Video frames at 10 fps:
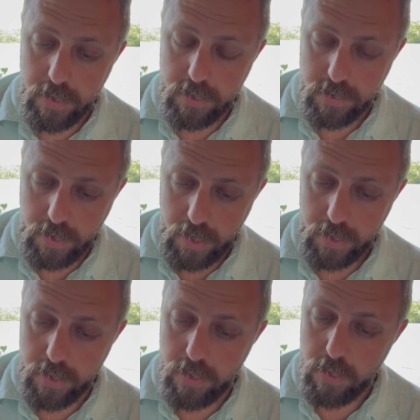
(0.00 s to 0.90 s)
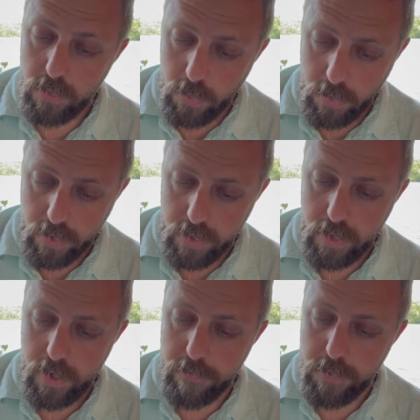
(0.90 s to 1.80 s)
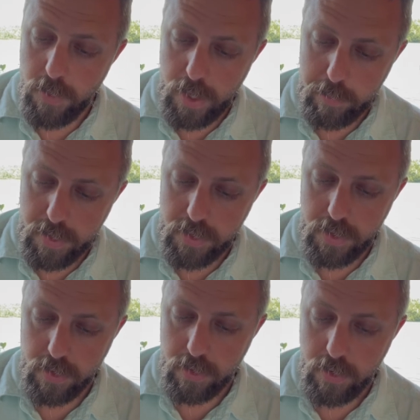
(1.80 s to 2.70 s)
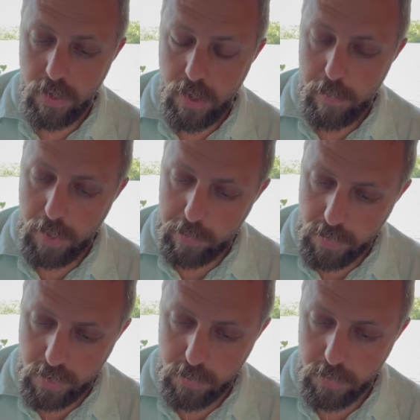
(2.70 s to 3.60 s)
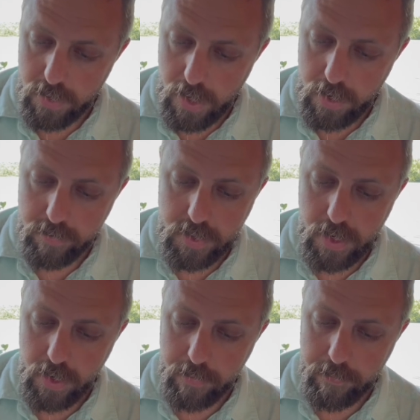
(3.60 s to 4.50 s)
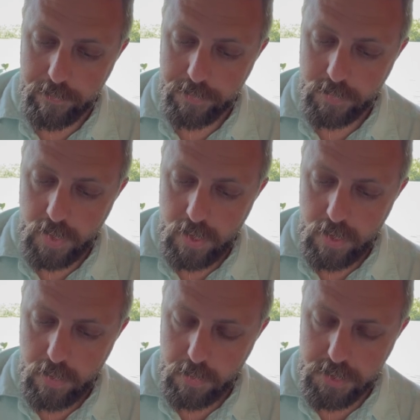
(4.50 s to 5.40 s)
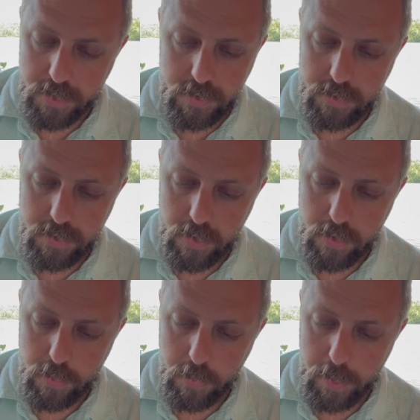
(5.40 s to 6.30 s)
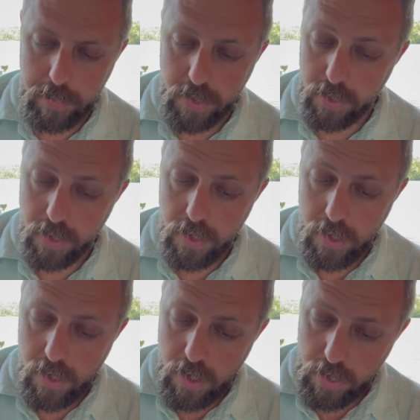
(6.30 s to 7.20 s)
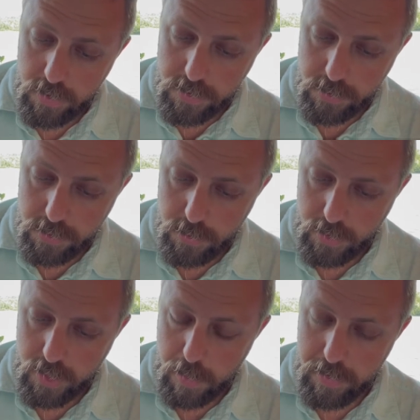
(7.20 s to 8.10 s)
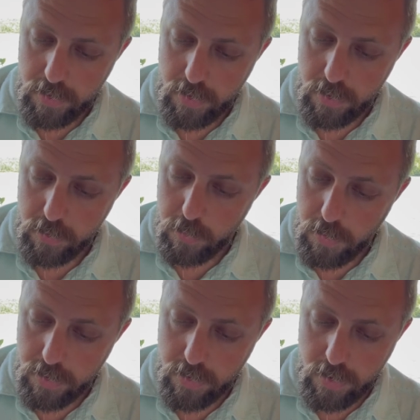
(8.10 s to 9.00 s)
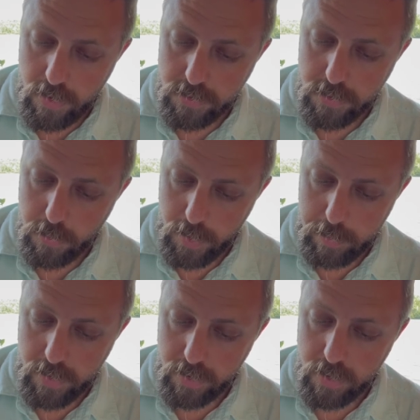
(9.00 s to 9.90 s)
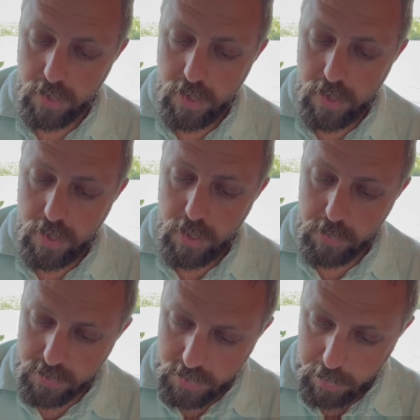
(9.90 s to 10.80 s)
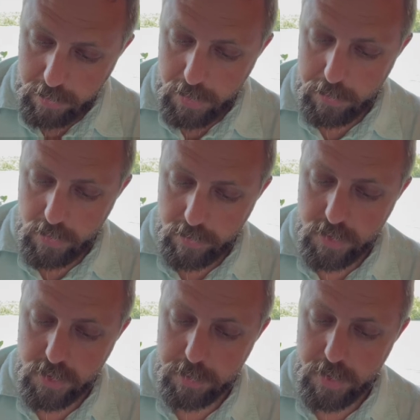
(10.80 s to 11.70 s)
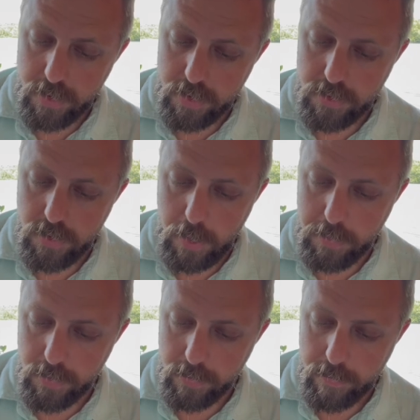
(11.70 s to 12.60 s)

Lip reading: and said, Lord, if you had been here, my brother would not have died. When Jesus saw her weeping, and the Jews who had come along with her also weeping, he was deeply moved in spirit and troubled.